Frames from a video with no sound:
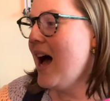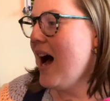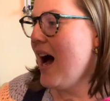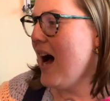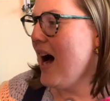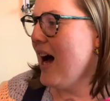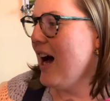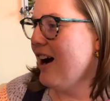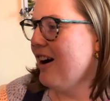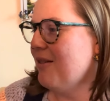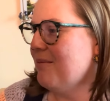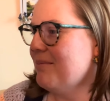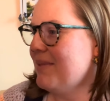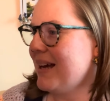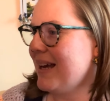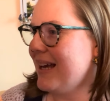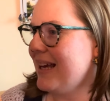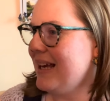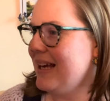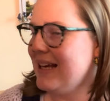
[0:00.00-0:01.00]

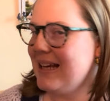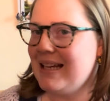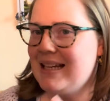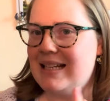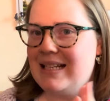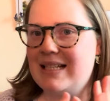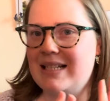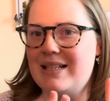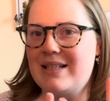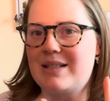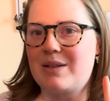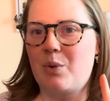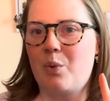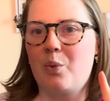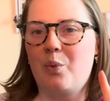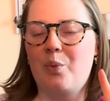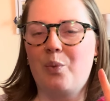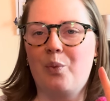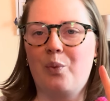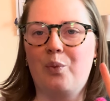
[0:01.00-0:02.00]
It is
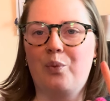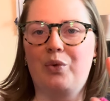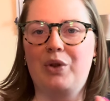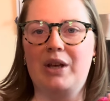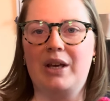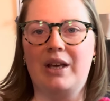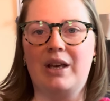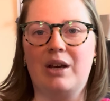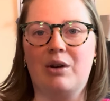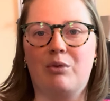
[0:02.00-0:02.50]
the